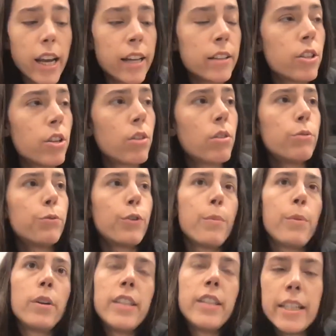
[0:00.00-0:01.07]
And so from
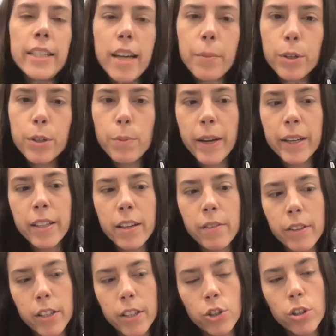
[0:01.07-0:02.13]
a data perspective,
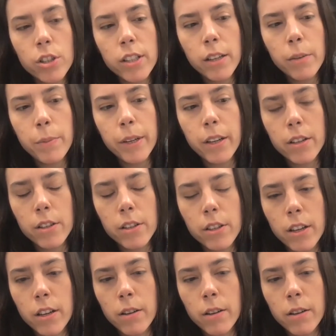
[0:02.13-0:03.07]
it's interesting because